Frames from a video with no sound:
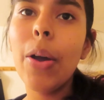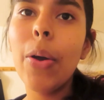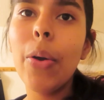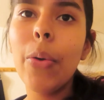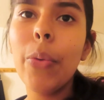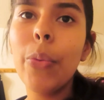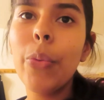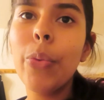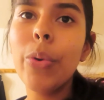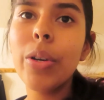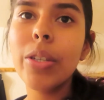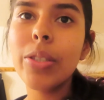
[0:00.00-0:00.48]

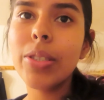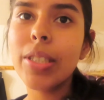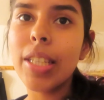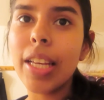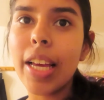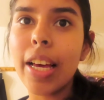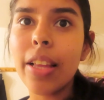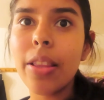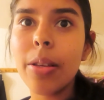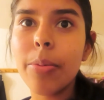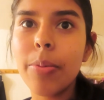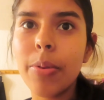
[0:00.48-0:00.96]
We'll see
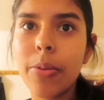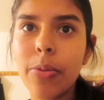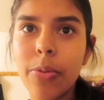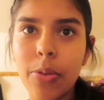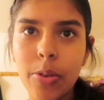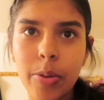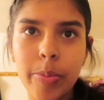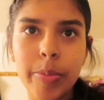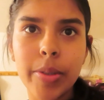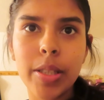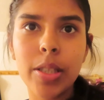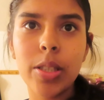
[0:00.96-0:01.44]
how the
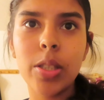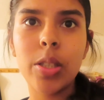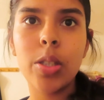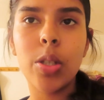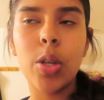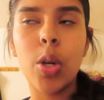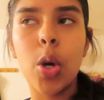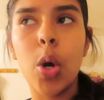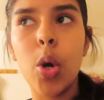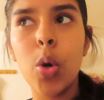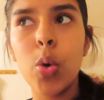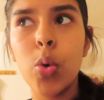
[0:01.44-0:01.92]
performance
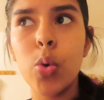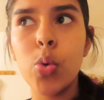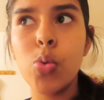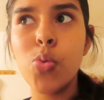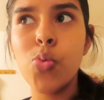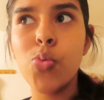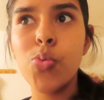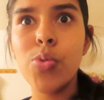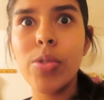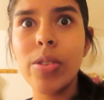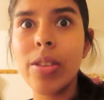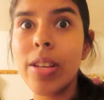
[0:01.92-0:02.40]

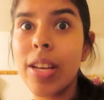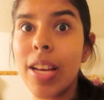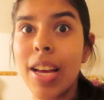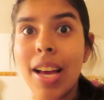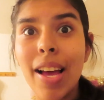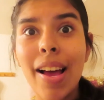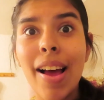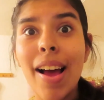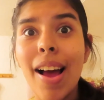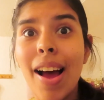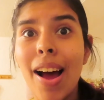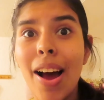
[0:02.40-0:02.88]
goes.
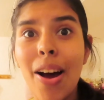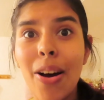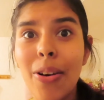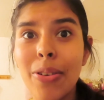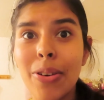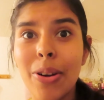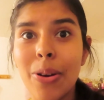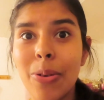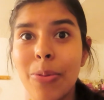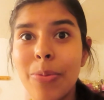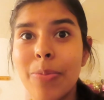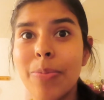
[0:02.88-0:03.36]
Oh
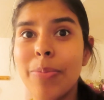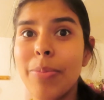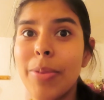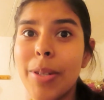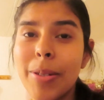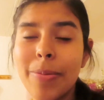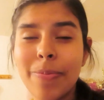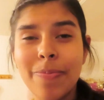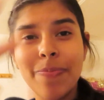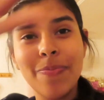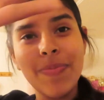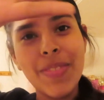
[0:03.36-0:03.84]
no,
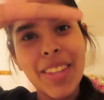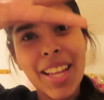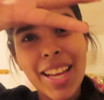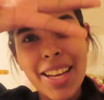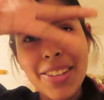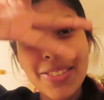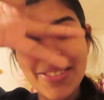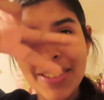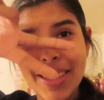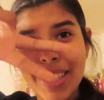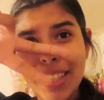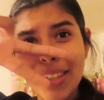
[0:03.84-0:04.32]
but
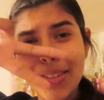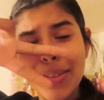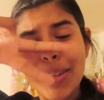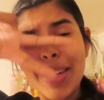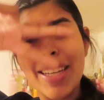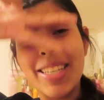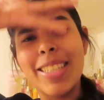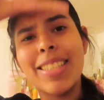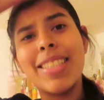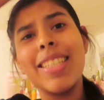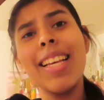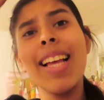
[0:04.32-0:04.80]
I'll see you
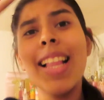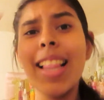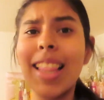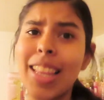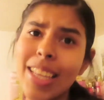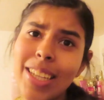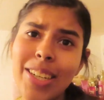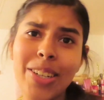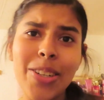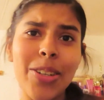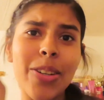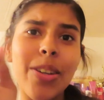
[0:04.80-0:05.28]
guys
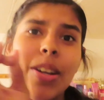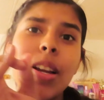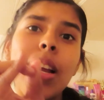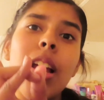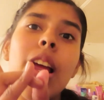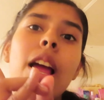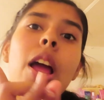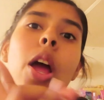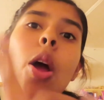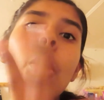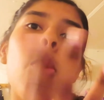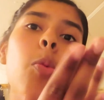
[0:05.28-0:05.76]
later.
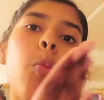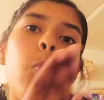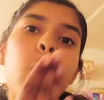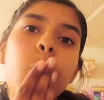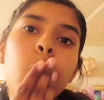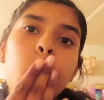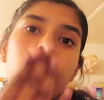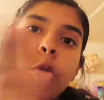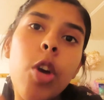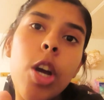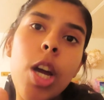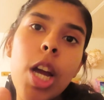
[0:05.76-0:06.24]

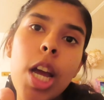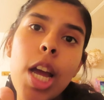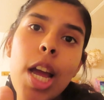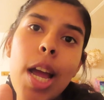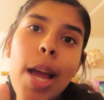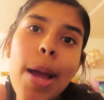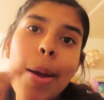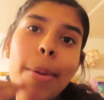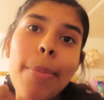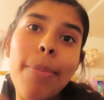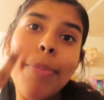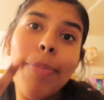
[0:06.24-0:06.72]

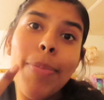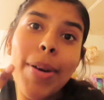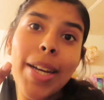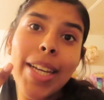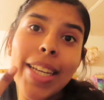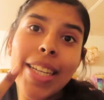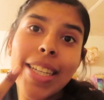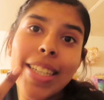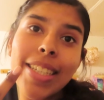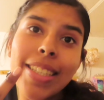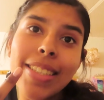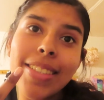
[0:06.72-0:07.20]

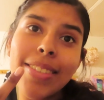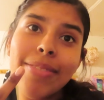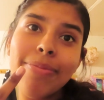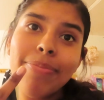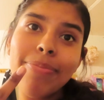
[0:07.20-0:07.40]
Bye.